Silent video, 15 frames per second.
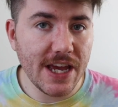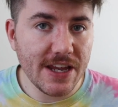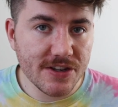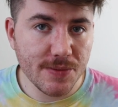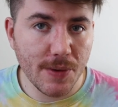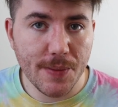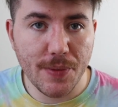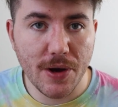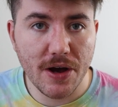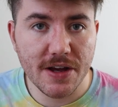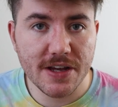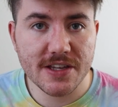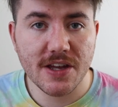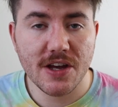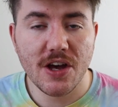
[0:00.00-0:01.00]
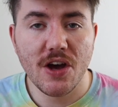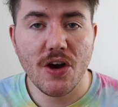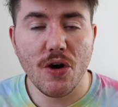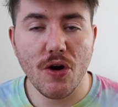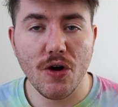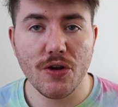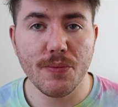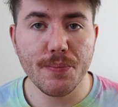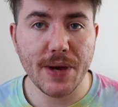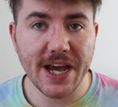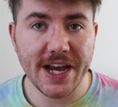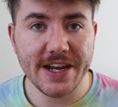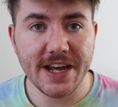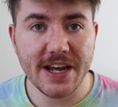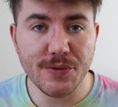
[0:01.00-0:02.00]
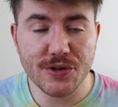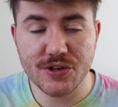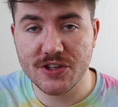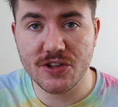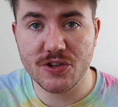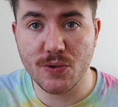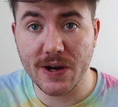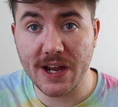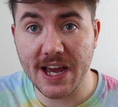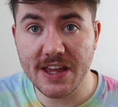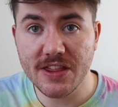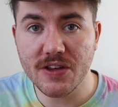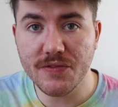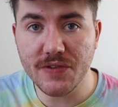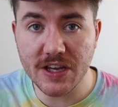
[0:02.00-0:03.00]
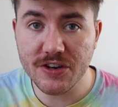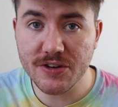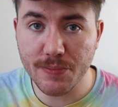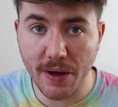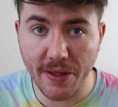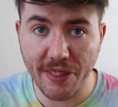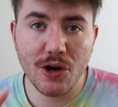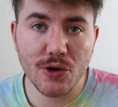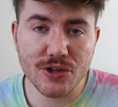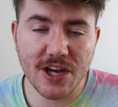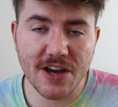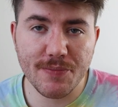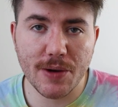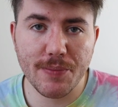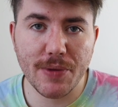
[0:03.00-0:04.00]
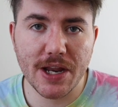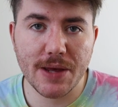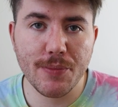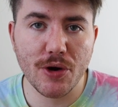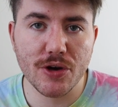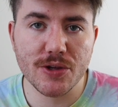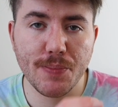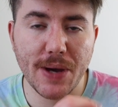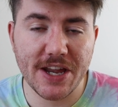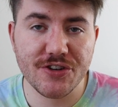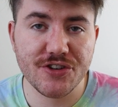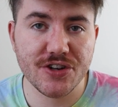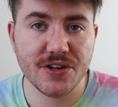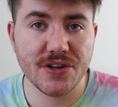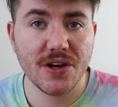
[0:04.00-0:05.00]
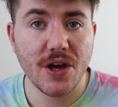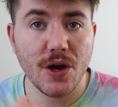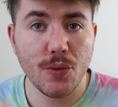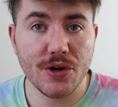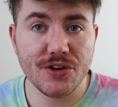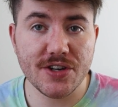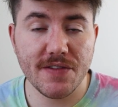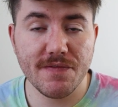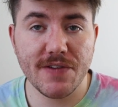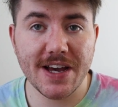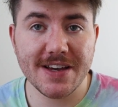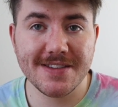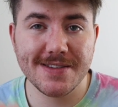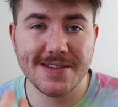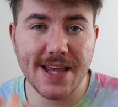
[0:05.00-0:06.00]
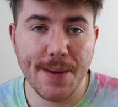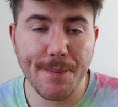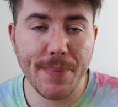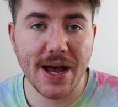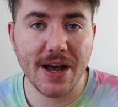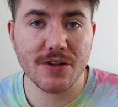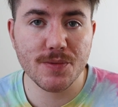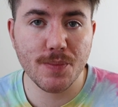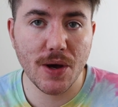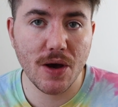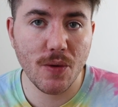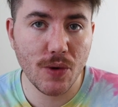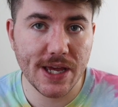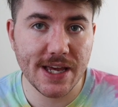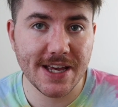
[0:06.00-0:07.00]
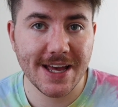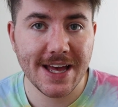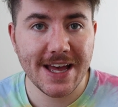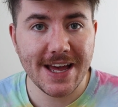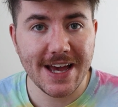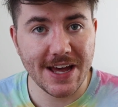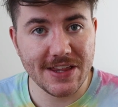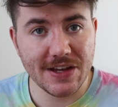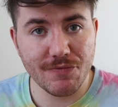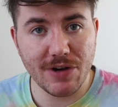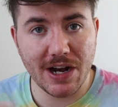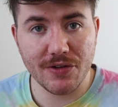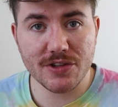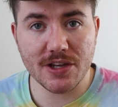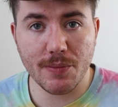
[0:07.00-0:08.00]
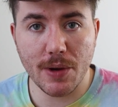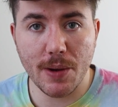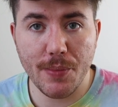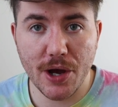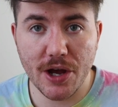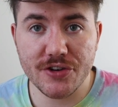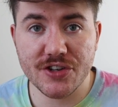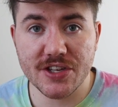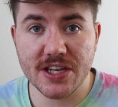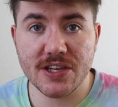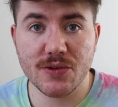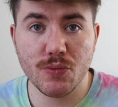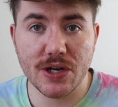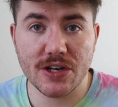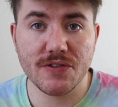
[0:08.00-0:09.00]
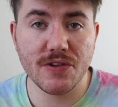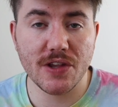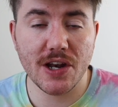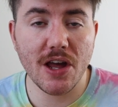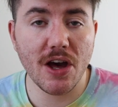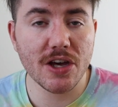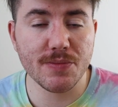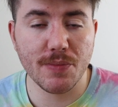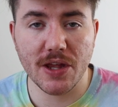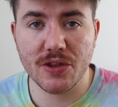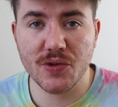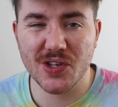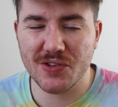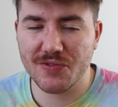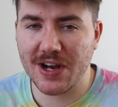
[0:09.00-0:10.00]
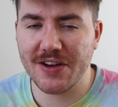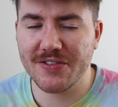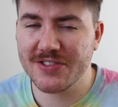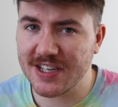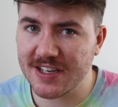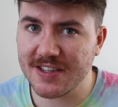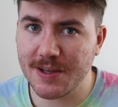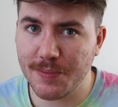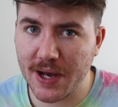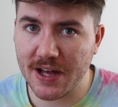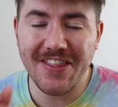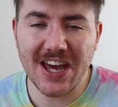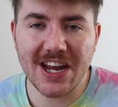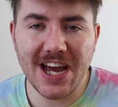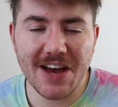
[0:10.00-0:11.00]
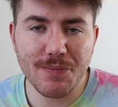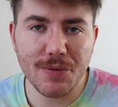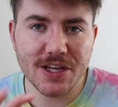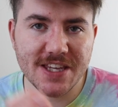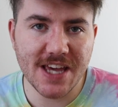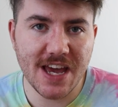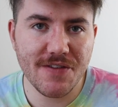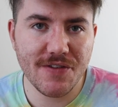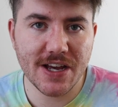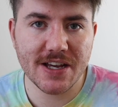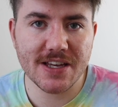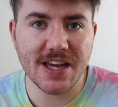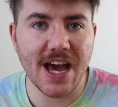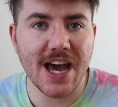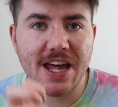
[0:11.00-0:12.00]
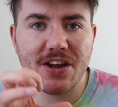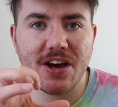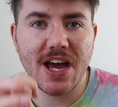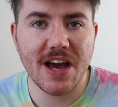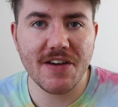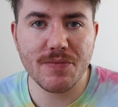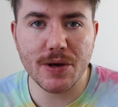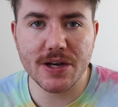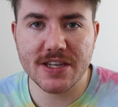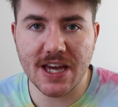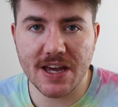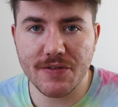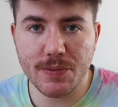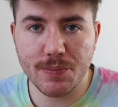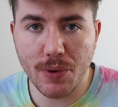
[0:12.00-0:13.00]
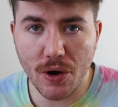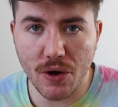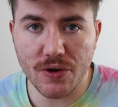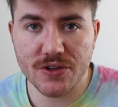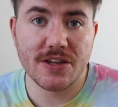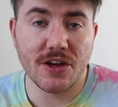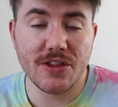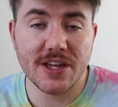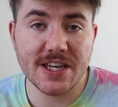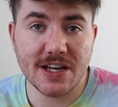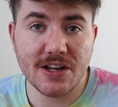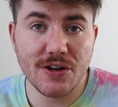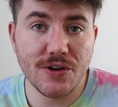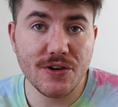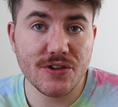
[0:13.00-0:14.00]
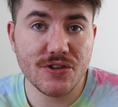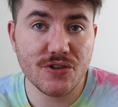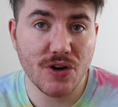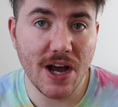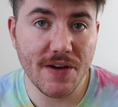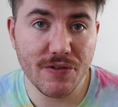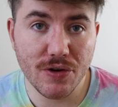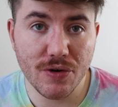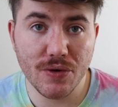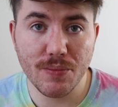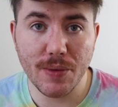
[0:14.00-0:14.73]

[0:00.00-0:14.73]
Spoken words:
into my Pies on payday, which is the 28th of each month. I also have my Money Box pension, which invests £10 per week and then rounds up my purchases, which for the last month was around £60. And then I have my savings, and I have my saving pot. So this includes travel,